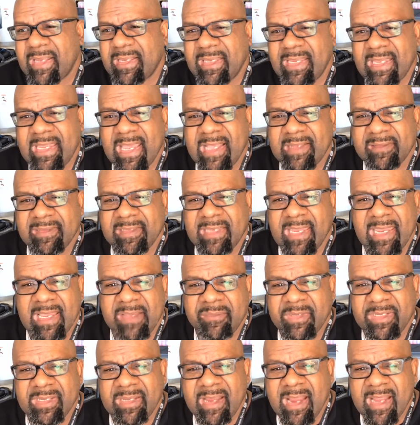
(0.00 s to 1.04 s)
it has a cam
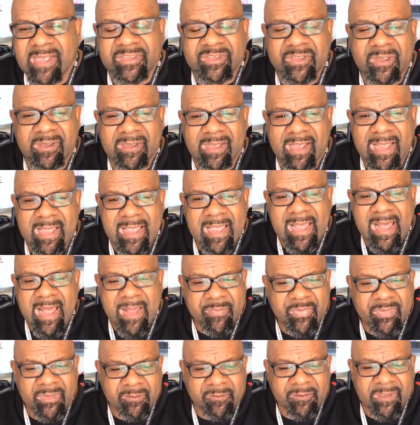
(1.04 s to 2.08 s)
in there. I
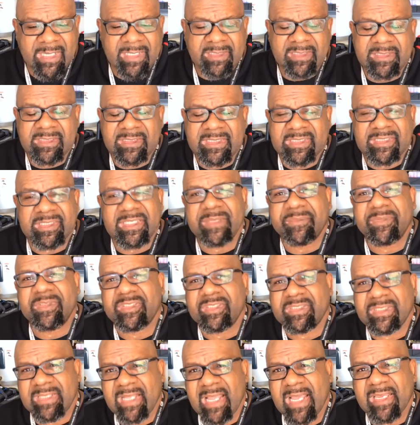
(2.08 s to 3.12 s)
put regular, the cheapest
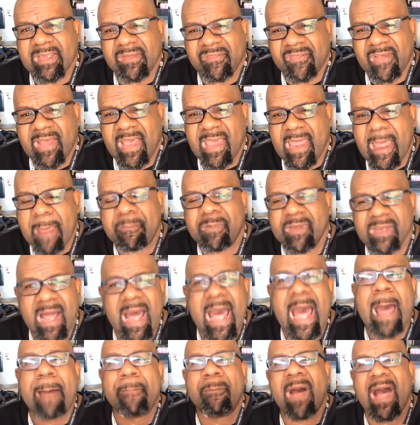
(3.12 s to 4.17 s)
shit I can find. I put a
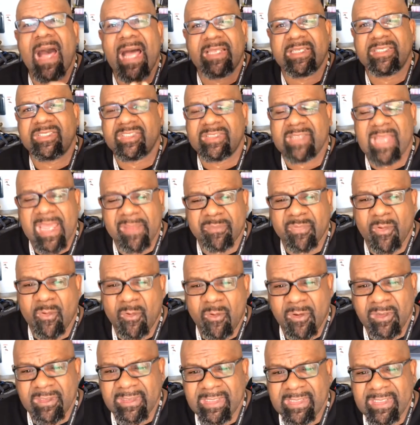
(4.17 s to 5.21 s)
high mileage type of
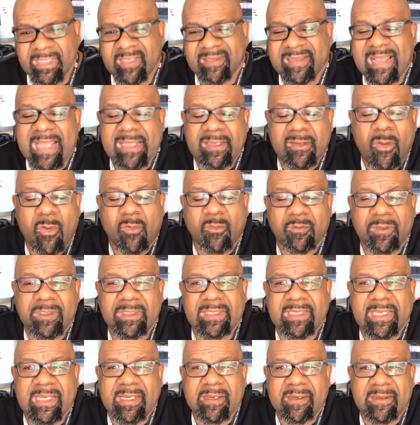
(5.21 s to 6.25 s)
oil in it because I don't really
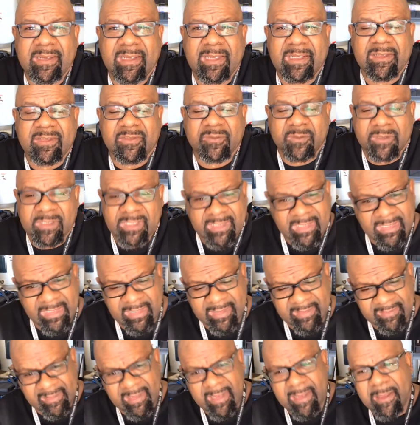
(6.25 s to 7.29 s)
care, and it is what it
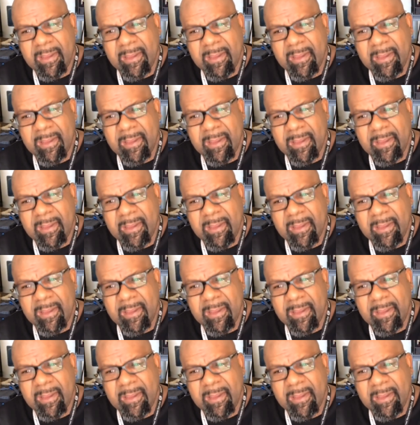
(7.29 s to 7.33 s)
is.